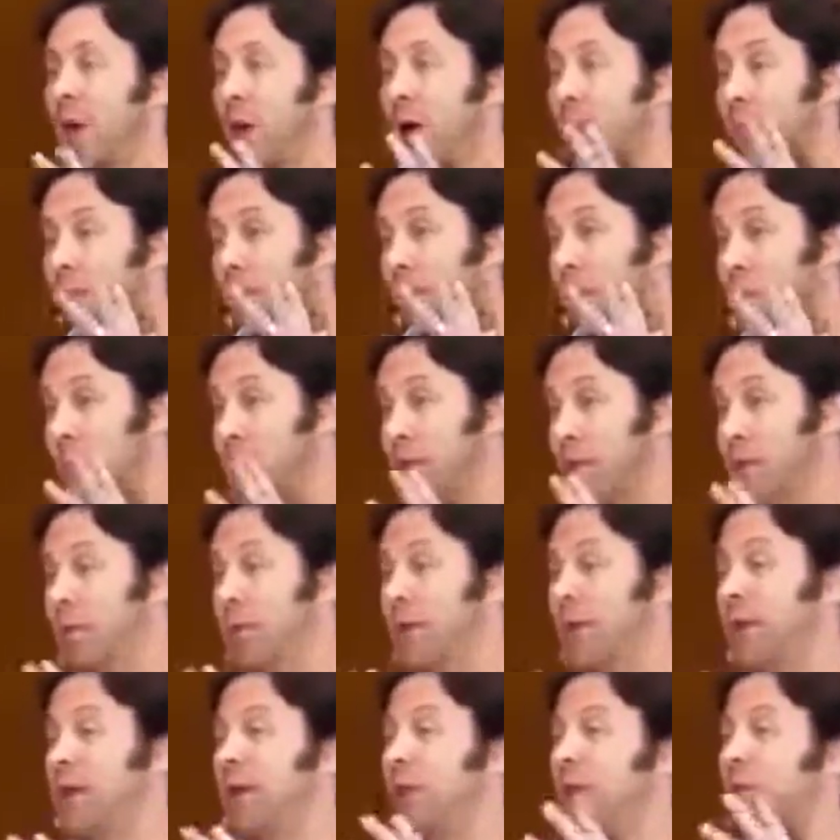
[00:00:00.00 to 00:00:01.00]
time seems to
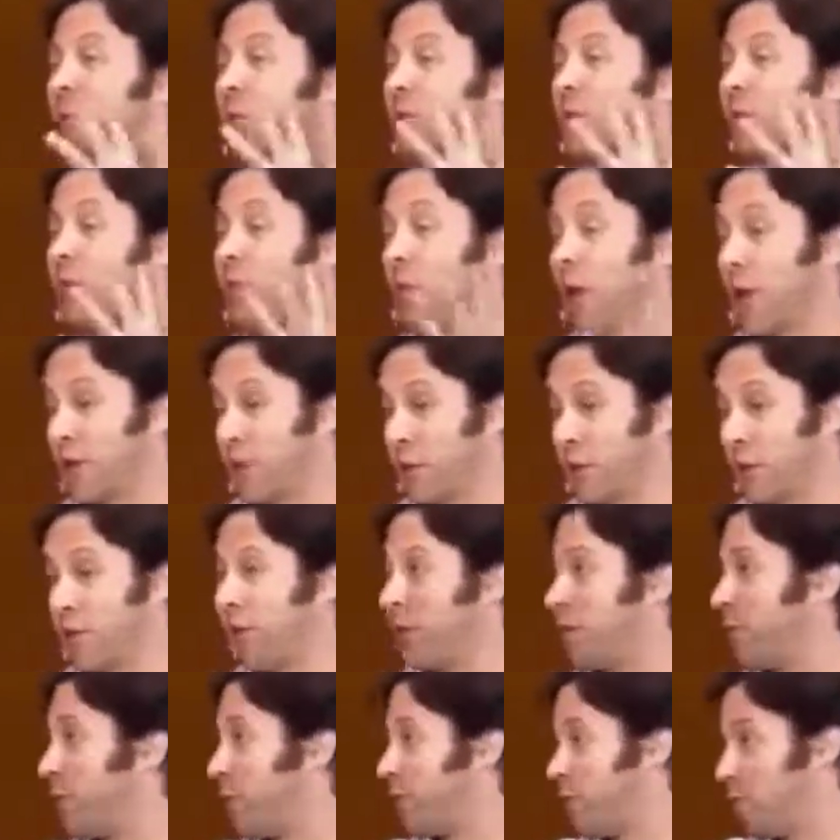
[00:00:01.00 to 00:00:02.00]
be a
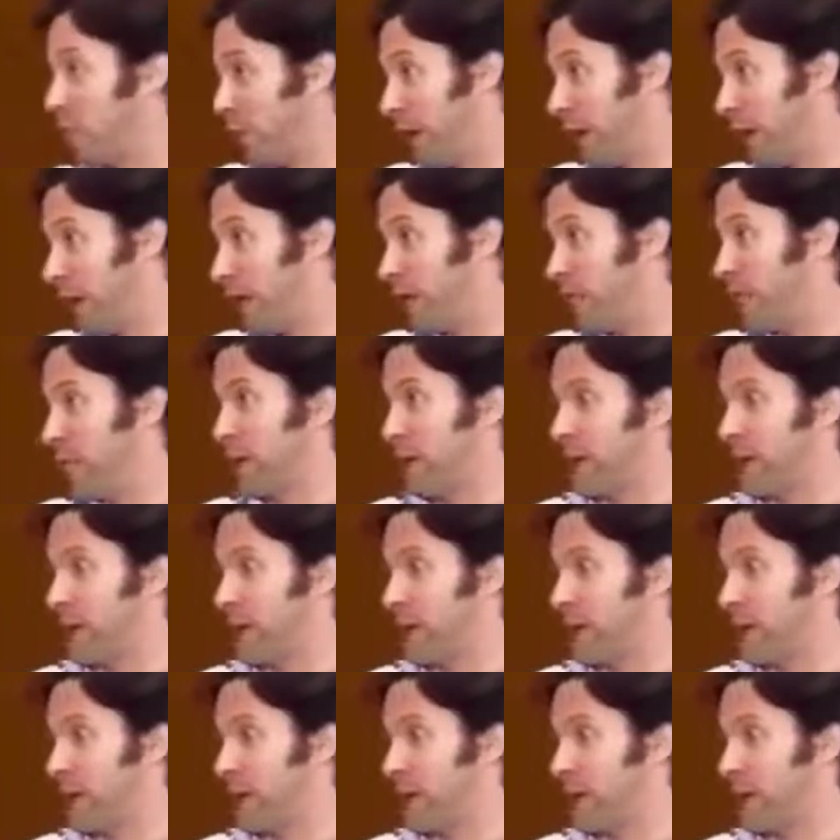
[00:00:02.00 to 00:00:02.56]
construction of the brain